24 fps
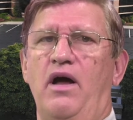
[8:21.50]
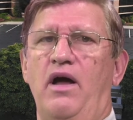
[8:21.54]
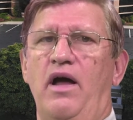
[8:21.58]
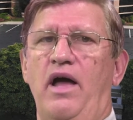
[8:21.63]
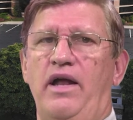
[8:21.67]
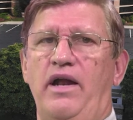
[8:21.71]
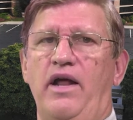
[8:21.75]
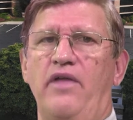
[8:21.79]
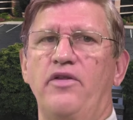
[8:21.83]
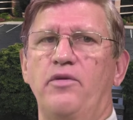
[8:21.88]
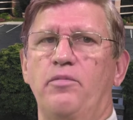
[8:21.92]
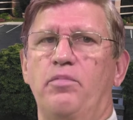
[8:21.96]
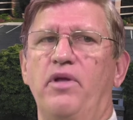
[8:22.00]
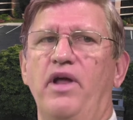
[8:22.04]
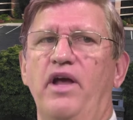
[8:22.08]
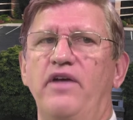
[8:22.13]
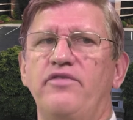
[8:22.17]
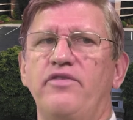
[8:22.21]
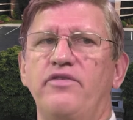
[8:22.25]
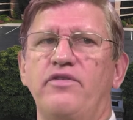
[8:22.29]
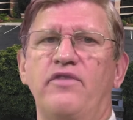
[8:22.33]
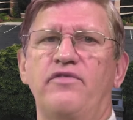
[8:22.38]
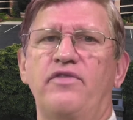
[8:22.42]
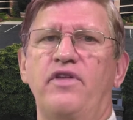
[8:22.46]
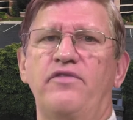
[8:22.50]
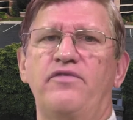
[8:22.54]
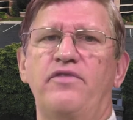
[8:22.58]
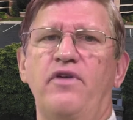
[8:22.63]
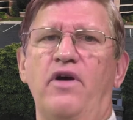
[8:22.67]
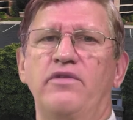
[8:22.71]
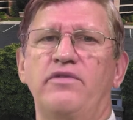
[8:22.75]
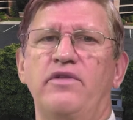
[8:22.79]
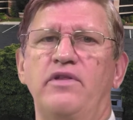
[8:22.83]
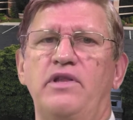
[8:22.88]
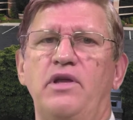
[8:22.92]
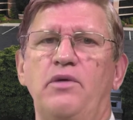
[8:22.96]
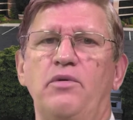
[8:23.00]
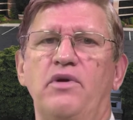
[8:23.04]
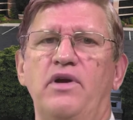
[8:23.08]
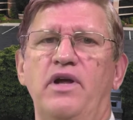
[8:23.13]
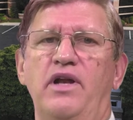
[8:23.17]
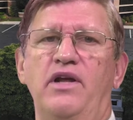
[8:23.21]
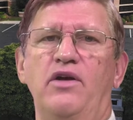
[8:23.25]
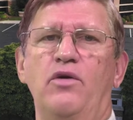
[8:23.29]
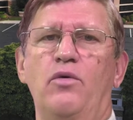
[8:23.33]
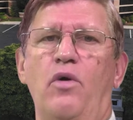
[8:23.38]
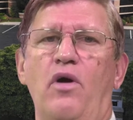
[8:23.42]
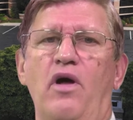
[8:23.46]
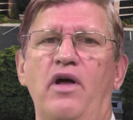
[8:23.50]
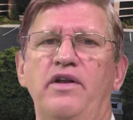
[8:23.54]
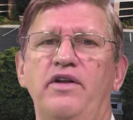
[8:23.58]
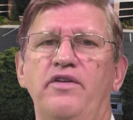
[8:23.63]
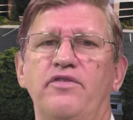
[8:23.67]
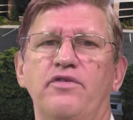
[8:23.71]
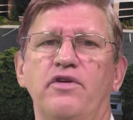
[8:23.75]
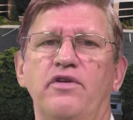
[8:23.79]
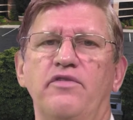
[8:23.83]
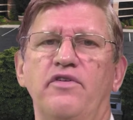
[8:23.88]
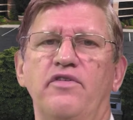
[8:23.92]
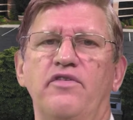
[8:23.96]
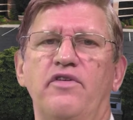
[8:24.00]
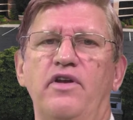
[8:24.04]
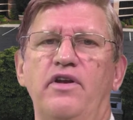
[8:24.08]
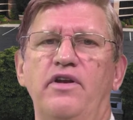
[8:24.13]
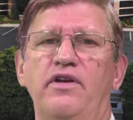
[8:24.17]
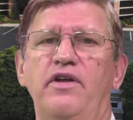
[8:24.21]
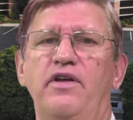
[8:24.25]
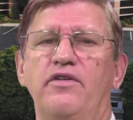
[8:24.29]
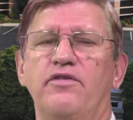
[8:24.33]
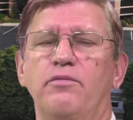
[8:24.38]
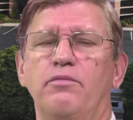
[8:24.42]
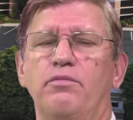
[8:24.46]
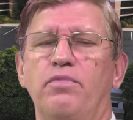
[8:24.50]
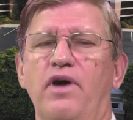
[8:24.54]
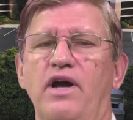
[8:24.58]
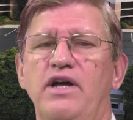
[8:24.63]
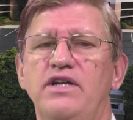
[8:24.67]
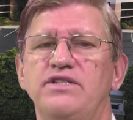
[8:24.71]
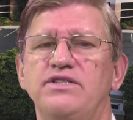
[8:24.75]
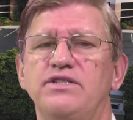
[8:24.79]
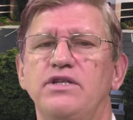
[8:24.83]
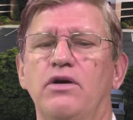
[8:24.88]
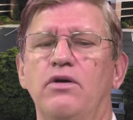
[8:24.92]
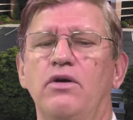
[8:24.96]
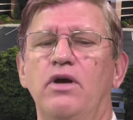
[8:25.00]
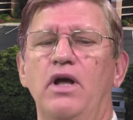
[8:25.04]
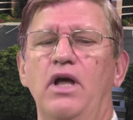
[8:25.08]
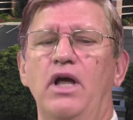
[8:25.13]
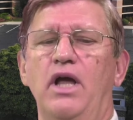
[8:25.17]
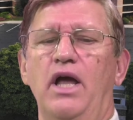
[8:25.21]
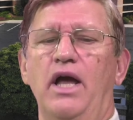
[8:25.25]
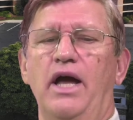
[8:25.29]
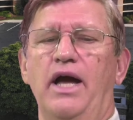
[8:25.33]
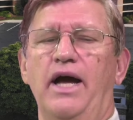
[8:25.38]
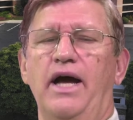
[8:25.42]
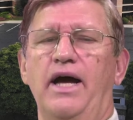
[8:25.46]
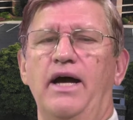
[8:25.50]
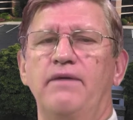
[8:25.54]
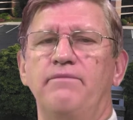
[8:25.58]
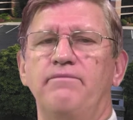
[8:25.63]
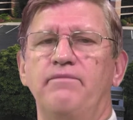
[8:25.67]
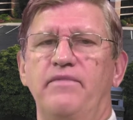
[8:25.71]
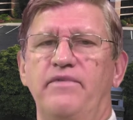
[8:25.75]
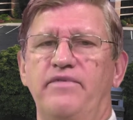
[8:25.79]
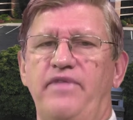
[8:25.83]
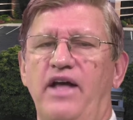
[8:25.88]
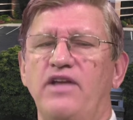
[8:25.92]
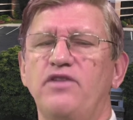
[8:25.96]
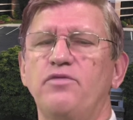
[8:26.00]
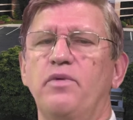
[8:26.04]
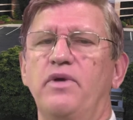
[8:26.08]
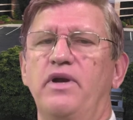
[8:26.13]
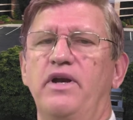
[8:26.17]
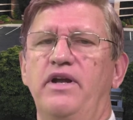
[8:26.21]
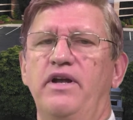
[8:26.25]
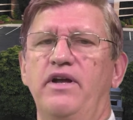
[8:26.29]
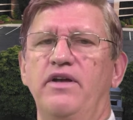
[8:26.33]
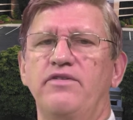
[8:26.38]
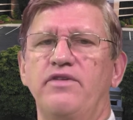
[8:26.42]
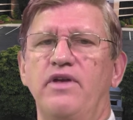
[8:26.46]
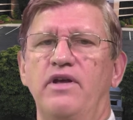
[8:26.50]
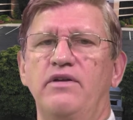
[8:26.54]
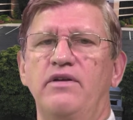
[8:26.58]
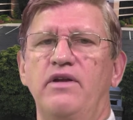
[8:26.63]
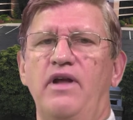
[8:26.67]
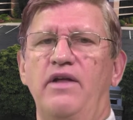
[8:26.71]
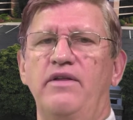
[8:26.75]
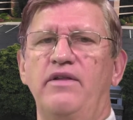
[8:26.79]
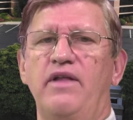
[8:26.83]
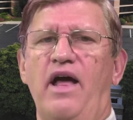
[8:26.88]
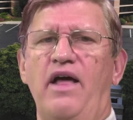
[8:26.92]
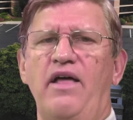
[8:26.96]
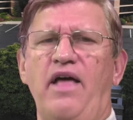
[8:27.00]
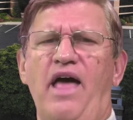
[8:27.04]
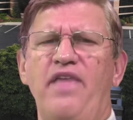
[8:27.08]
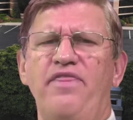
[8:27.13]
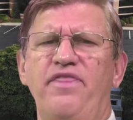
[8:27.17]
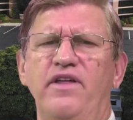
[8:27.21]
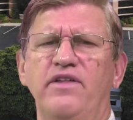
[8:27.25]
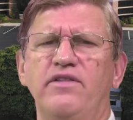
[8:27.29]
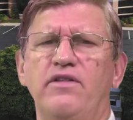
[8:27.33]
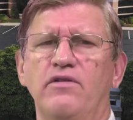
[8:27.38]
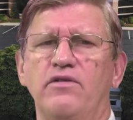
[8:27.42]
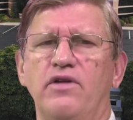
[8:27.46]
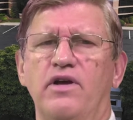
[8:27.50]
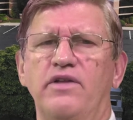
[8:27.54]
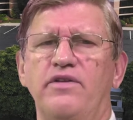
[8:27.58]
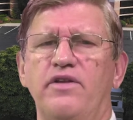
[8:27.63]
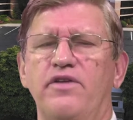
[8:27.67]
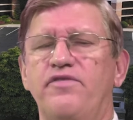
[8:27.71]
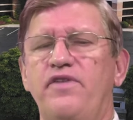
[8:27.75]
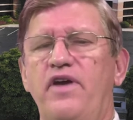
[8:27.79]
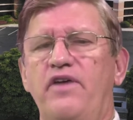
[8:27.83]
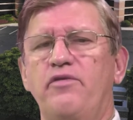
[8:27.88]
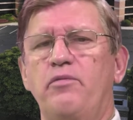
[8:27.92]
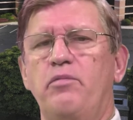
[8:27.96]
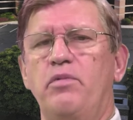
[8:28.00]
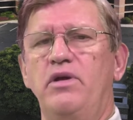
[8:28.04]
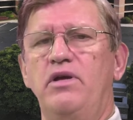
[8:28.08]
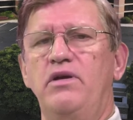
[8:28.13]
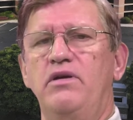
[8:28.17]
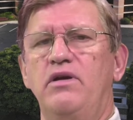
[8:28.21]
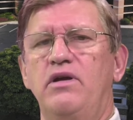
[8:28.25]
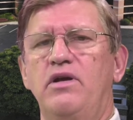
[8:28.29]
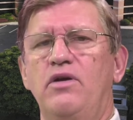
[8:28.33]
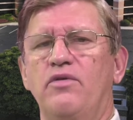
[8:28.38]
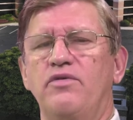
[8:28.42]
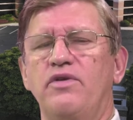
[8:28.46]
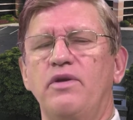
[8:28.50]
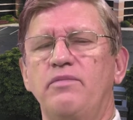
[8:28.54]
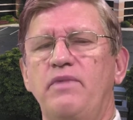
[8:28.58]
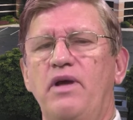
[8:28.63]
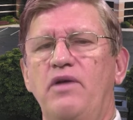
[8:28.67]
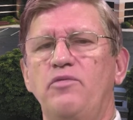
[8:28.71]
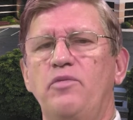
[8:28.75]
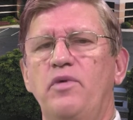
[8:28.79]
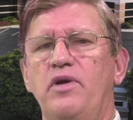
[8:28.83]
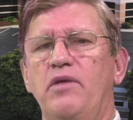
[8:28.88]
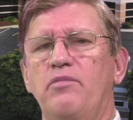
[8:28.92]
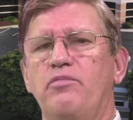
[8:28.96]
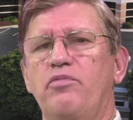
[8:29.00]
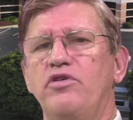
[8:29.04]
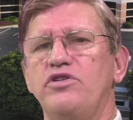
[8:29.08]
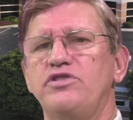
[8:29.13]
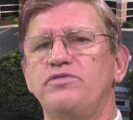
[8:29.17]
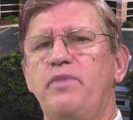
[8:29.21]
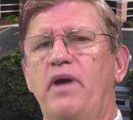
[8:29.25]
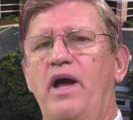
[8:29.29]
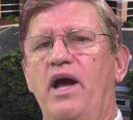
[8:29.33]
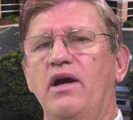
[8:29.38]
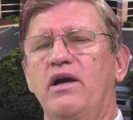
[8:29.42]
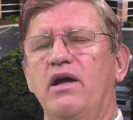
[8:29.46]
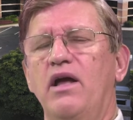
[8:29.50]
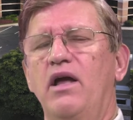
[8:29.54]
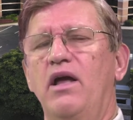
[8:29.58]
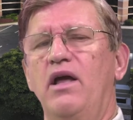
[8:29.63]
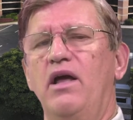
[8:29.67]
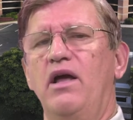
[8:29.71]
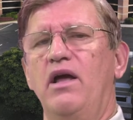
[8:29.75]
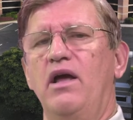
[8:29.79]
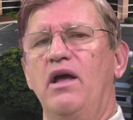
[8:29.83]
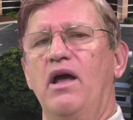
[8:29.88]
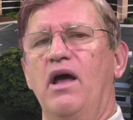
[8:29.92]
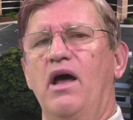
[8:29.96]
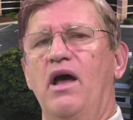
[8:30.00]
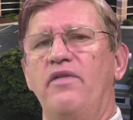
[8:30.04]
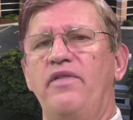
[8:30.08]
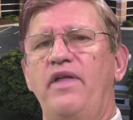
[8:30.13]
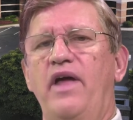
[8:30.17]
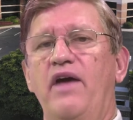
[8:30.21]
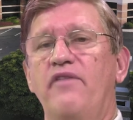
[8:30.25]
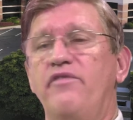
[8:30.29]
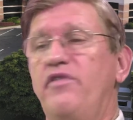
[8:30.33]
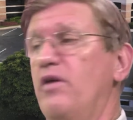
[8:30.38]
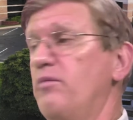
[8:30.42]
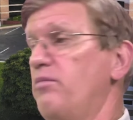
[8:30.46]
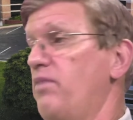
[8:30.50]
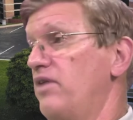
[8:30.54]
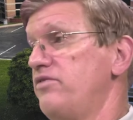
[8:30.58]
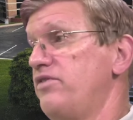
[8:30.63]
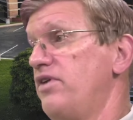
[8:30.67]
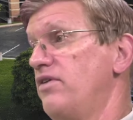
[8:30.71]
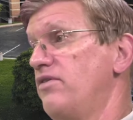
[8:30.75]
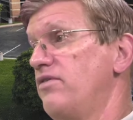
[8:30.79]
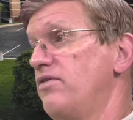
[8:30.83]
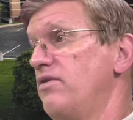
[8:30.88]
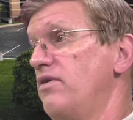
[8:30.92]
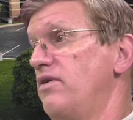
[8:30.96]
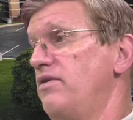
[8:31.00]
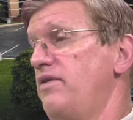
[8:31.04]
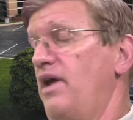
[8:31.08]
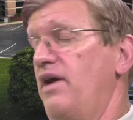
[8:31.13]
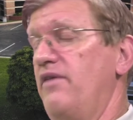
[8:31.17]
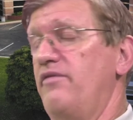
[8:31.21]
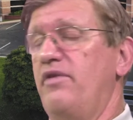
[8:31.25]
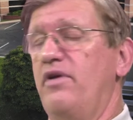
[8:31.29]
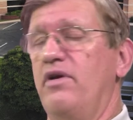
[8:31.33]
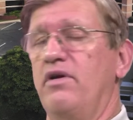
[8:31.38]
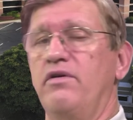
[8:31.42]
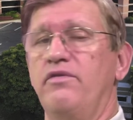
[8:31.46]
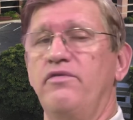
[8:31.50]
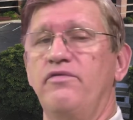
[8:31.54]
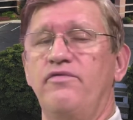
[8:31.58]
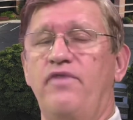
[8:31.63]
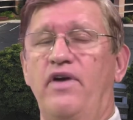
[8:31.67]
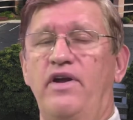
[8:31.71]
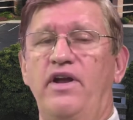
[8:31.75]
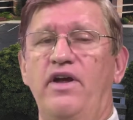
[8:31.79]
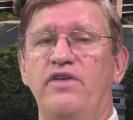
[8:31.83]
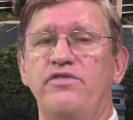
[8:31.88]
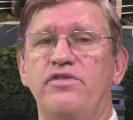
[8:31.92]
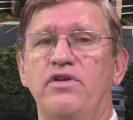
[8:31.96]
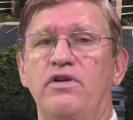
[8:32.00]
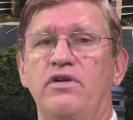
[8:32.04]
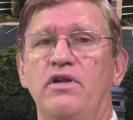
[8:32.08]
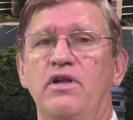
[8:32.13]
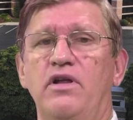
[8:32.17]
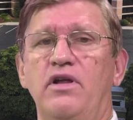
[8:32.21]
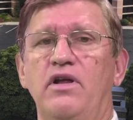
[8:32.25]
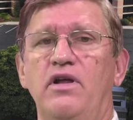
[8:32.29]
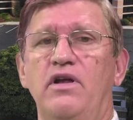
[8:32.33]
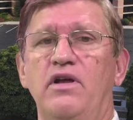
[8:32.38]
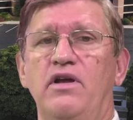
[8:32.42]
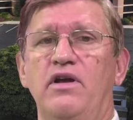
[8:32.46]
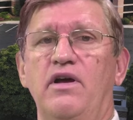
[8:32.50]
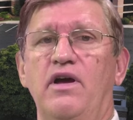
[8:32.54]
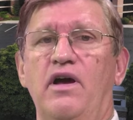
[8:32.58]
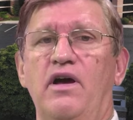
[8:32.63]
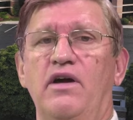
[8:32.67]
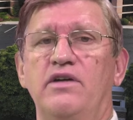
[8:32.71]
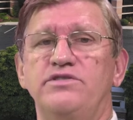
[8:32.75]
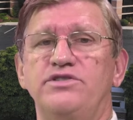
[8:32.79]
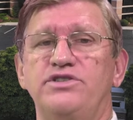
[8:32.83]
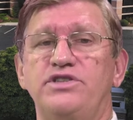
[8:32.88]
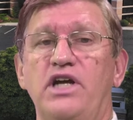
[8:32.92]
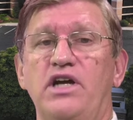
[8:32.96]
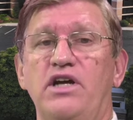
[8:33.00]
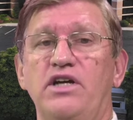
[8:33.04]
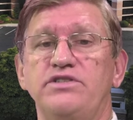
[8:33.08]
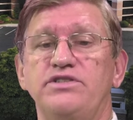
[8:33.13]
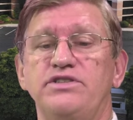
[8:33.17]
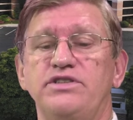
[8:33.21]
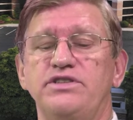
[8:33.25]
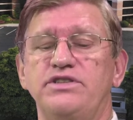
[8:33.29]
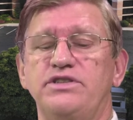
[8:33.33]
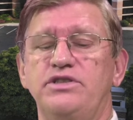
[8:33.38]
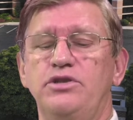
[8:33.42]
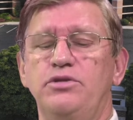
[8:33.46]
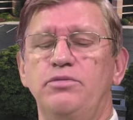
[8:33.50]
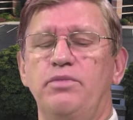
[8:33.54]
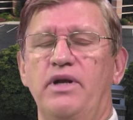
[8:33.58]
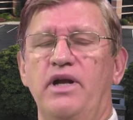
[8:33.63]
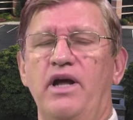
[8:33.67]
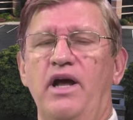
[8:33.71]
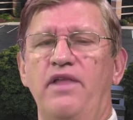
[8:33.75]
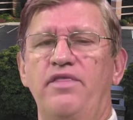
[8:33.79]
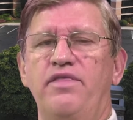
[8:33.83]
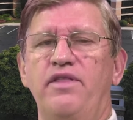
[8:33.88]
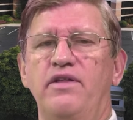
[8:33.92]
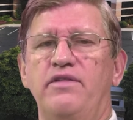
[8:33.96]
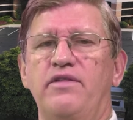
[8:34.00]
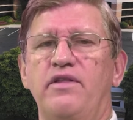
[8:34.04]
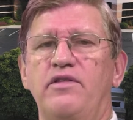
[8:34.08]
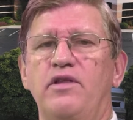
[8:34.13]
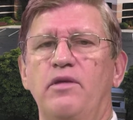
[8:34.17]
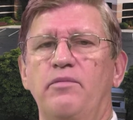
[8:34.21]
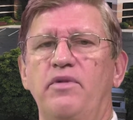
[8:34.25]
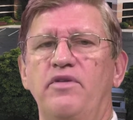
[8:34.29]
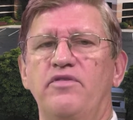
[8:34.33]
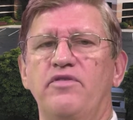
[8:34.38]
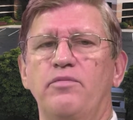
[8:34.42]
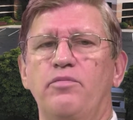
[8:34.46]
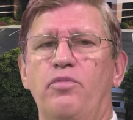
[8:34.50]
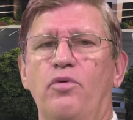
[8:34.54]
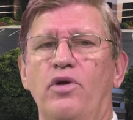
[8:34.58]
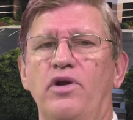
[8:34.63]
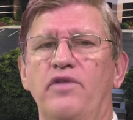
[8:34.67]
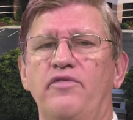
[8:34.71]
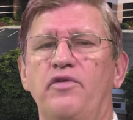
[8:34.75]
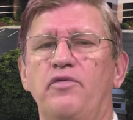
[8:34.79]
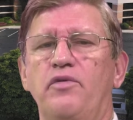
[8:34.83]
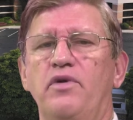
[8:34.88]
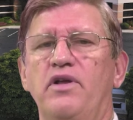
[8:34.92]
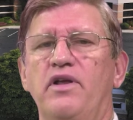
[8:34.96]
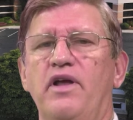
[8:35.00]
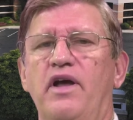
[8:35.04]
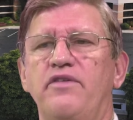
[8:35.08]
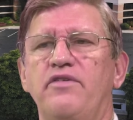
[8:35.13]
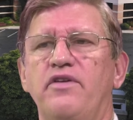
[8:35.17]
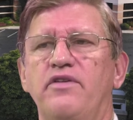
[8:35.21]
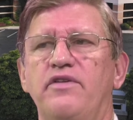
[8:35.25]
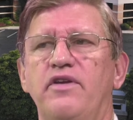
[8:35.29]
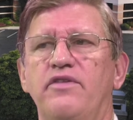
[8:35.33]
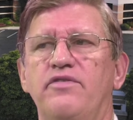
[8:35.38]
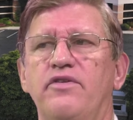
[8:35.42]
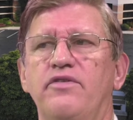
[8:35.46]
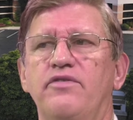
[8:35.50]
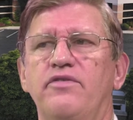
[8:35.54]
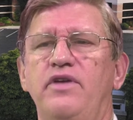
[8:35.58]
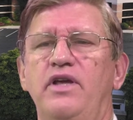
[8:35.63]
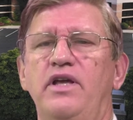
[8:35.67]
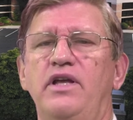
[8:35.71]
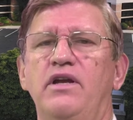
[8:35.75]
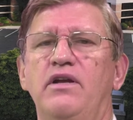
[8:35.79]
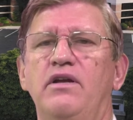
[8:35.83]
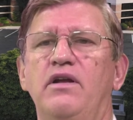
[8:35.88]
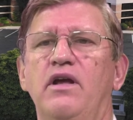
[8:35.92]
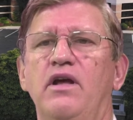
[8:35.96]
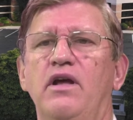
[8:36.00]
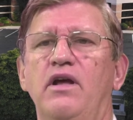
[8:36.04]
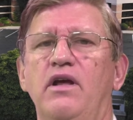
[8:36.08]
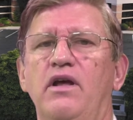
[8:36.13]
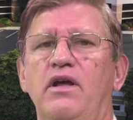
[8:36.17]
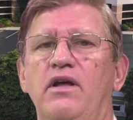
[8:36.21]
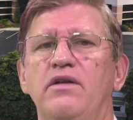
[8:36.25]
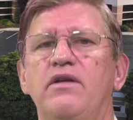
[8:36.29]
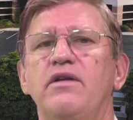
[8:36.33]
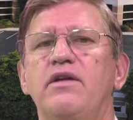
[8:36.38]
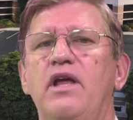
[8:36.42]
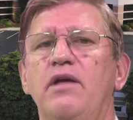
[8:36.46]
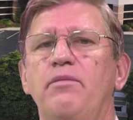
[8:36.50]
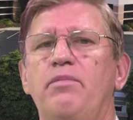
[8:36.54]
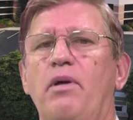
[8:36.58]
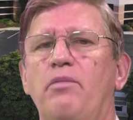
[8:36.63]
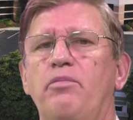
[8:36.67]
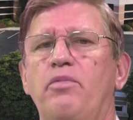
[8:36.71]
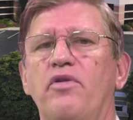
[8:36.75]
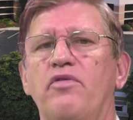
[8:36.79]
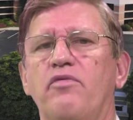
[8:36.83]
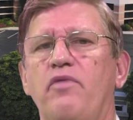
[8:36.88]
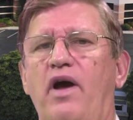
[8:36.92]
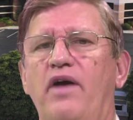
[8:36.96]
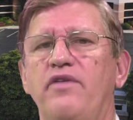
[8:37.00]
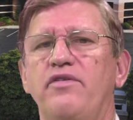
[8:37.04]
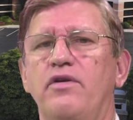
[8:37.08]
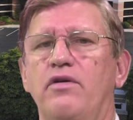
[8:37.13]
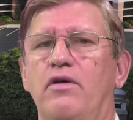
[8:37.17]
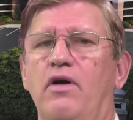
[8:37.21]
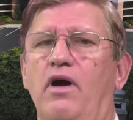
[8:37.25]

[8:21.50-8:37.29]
at other places if they felt that they were getting quality service at a decent price? So that's what it is, and I think they'll look at this favorably. Sometimes we get pushed back. They have their budgets, and they have their financial challenges too, but I think that they'll be supportive and realize that this is needed to keep up with rising